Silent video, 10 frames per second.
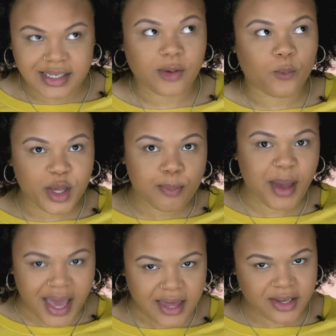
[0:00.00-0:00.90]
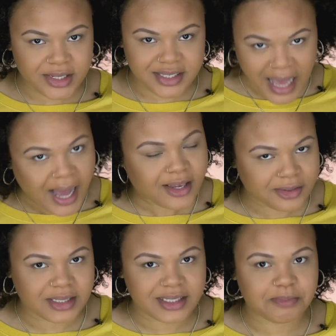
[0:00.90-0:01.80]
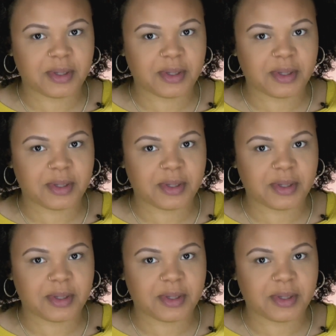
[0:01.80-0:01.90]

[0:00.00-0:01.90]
Like we pay their salaries,